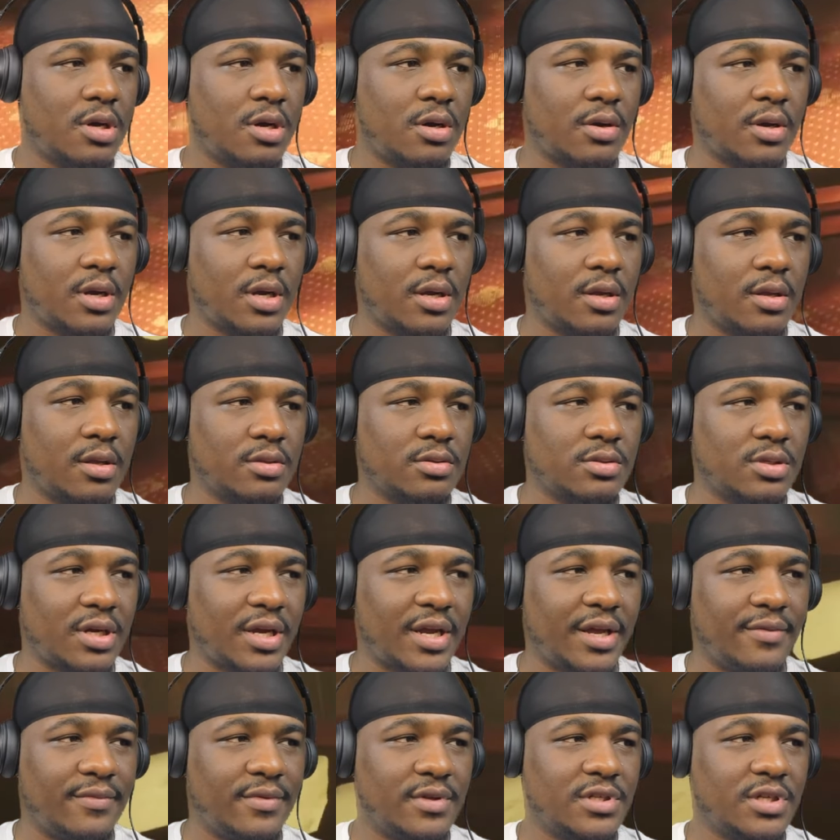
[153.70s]
Okay, so I
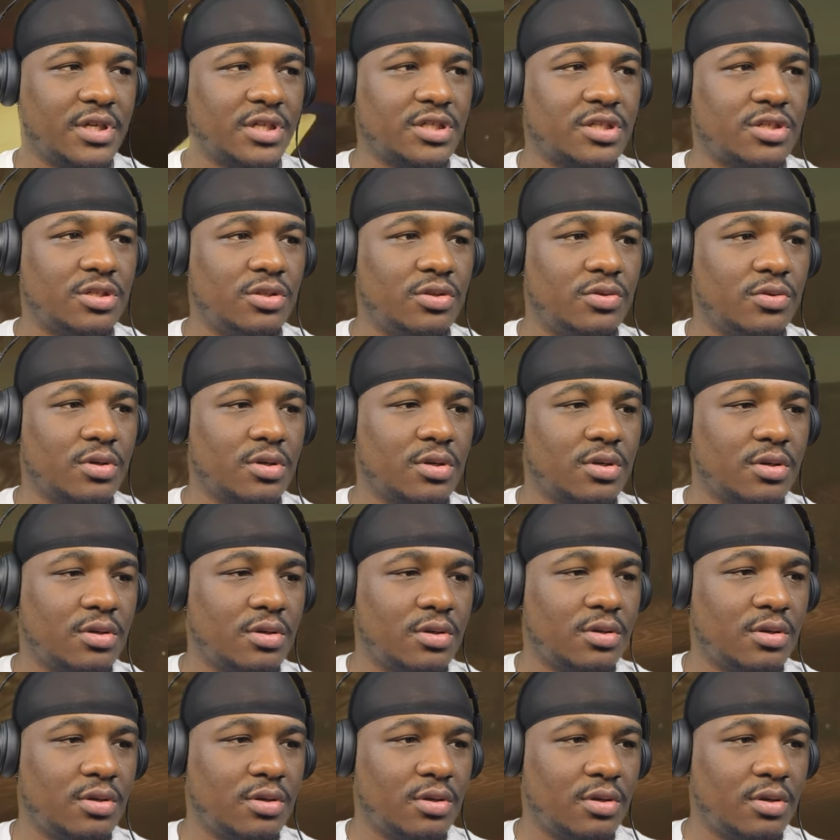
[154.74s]
can't even touch the door.
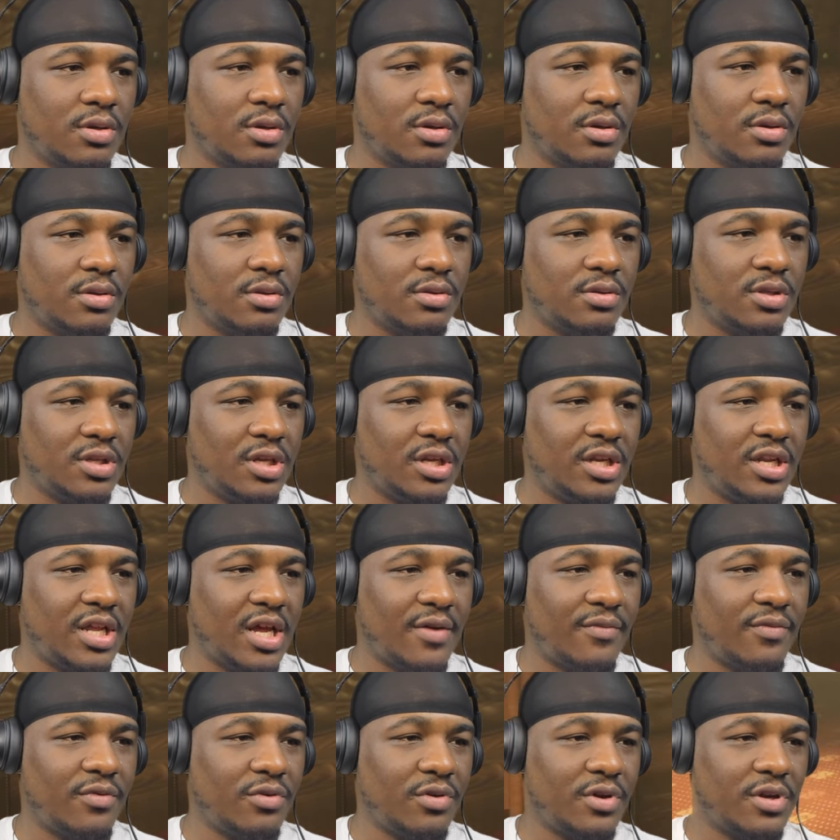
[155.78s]
The
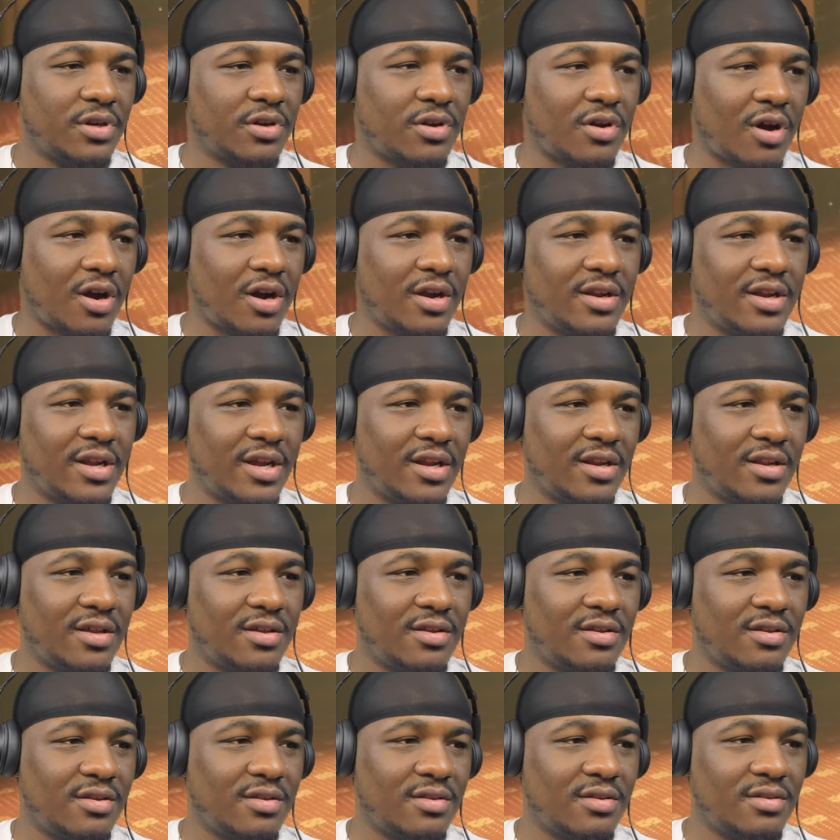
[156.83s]
devil incarnated.
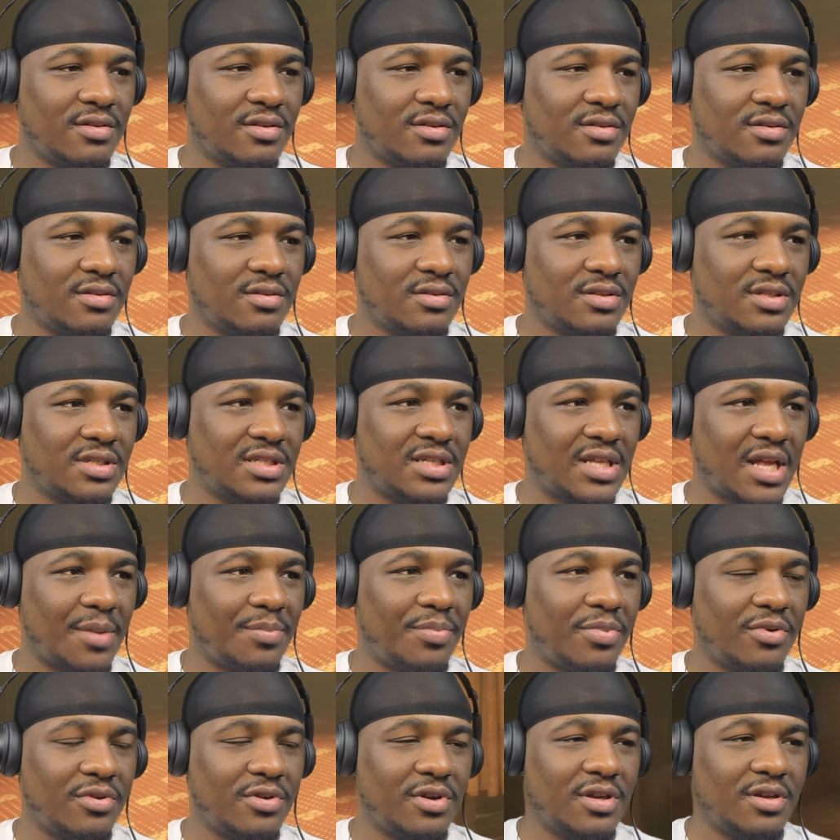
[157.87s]

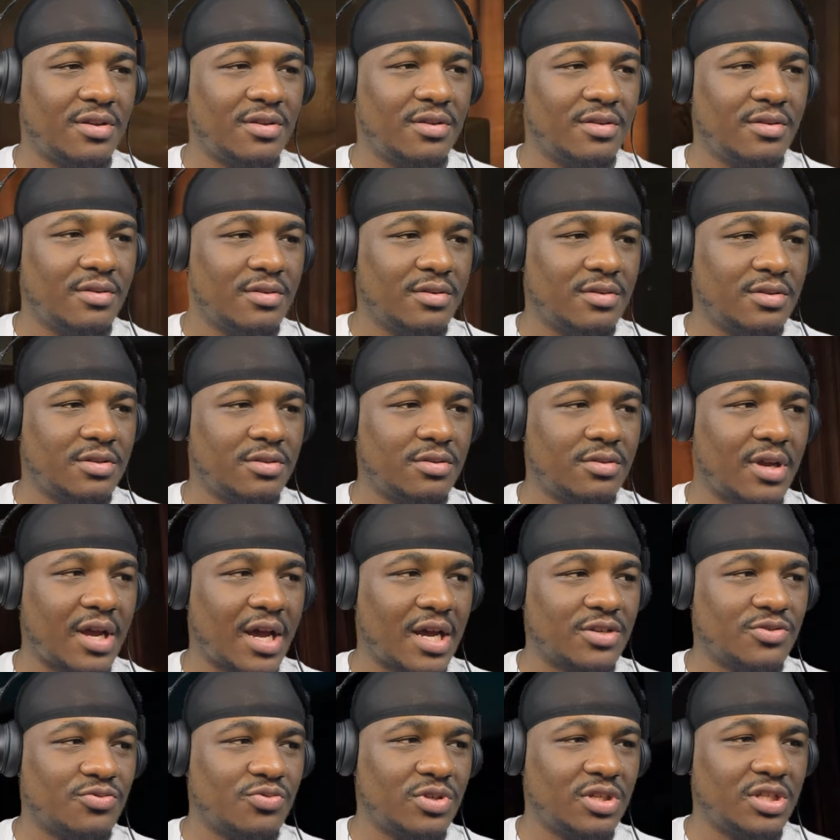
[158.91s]
Step on it. You
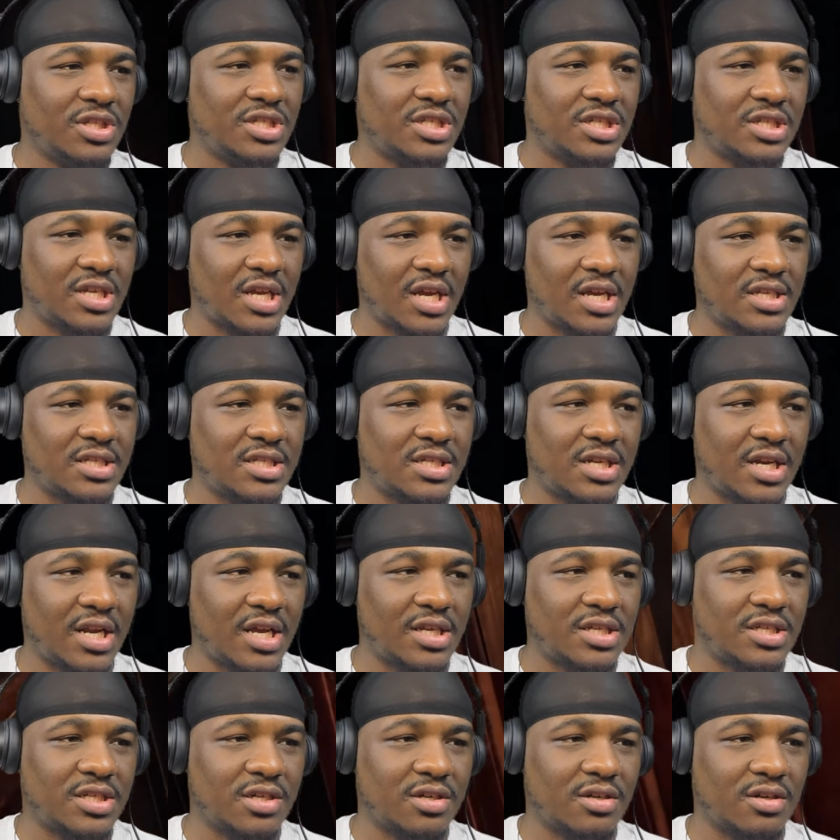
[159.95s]
guys really just hate
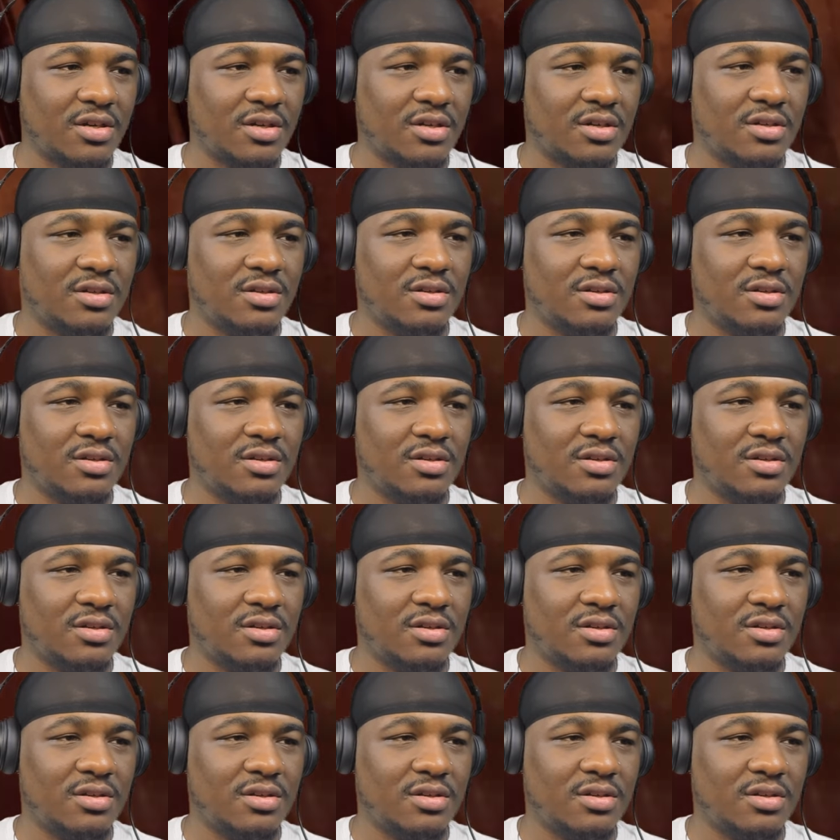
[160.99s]
snakes here, huh?